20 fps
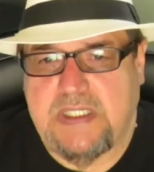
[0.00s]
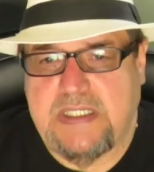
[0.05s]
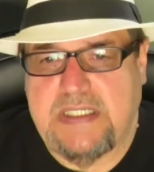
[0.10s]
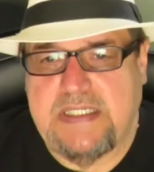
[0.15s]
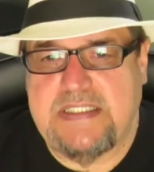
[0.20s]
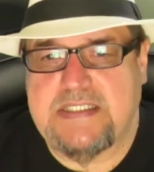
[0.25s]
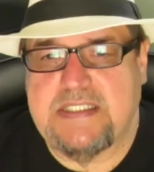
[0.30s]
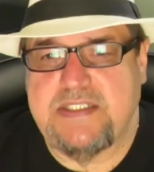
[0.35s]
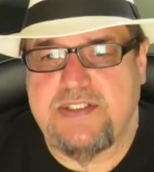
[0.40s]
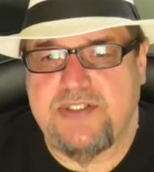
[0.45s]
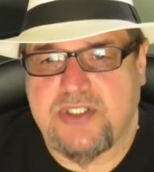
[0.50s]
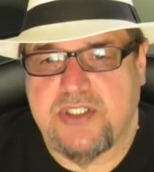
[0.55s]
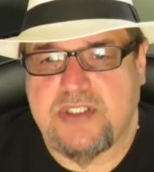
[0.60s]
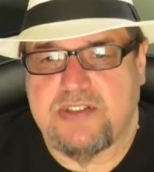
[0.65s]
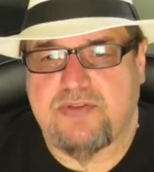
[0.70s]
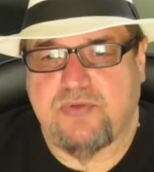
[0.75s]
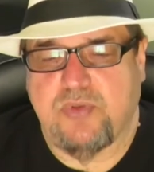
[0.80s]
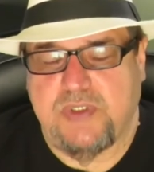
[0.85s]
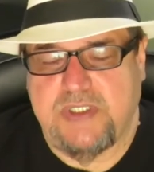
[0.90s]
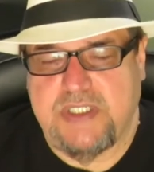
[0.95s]
It isn't
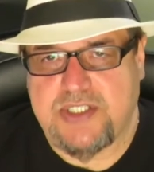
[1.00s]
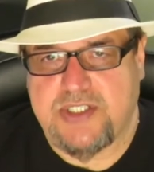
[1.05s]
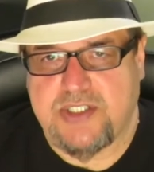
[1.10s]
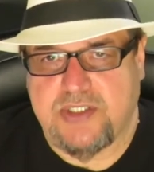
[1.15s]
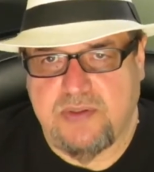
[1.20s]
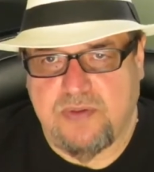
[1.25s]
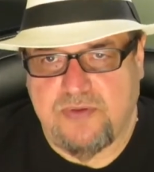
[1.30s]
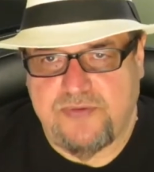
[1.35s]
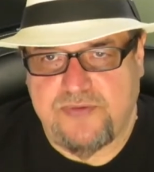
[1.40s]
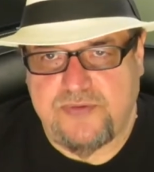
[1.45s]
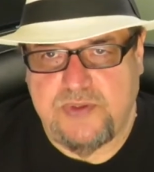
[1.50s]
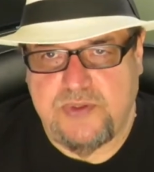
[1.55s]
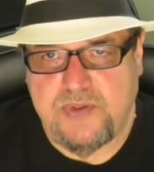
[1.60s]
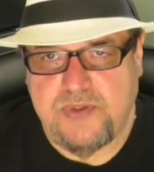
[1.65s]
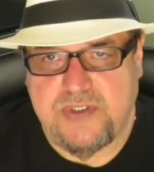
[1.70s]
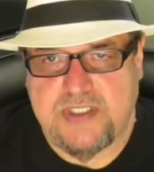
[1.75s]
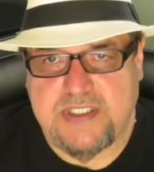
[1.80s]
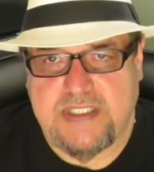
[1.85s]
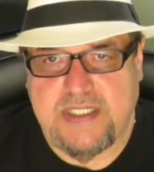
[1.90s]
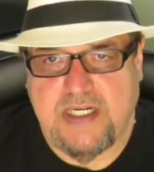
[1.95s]
just traditional
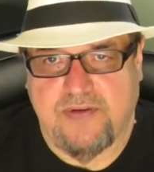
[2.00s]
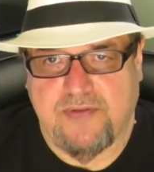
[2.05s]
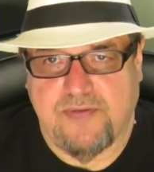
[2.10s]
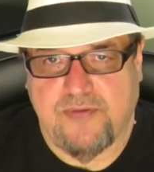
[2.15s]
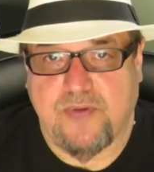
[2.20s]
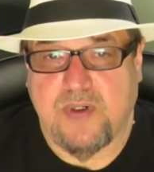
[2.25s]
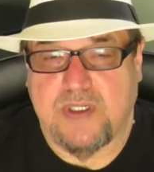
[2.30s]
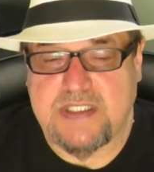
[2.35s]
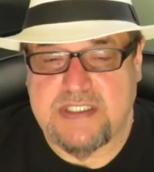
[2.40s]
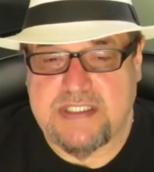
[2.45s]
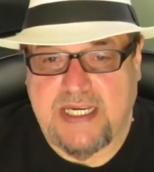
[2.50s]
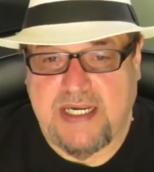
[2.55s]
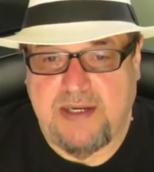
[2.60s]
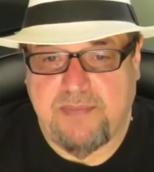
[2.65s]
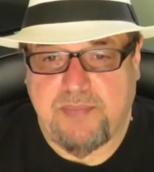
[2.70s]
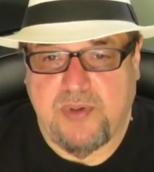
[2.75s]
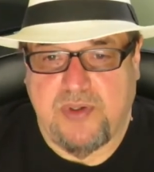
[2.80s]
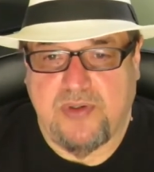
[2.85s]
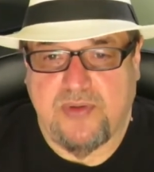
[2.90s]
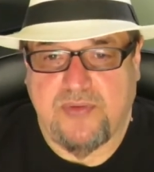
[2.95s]
foods there, for
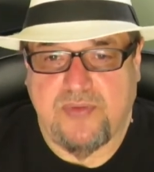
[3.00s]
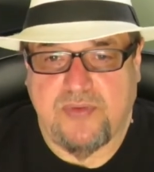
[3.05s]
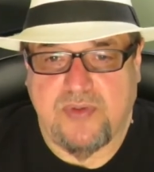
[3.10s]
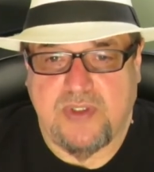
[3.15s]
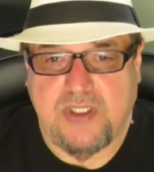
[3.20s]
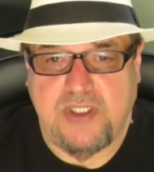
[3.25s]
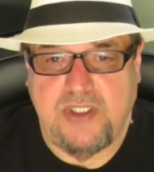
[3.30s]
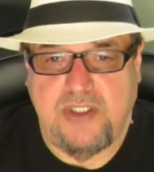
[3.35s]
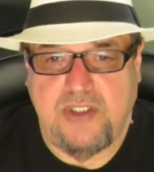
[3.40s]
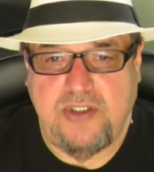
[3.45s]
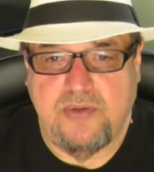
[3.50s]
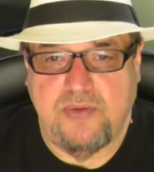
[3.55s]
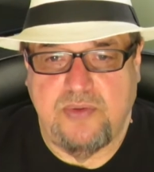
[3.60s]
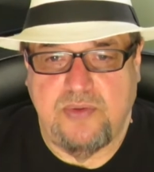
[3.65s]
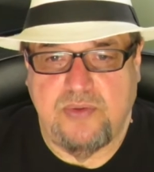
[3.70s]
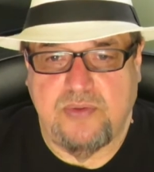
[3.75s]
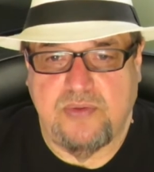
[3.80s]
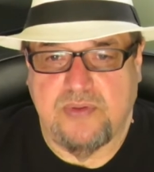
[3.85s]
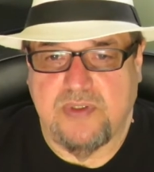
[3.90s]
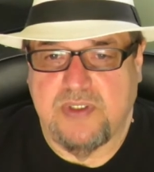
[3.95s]
example.
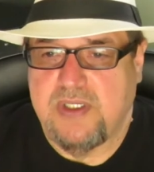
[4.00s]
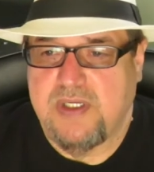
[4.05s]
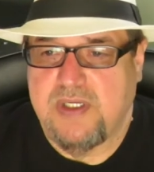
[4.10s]
You'll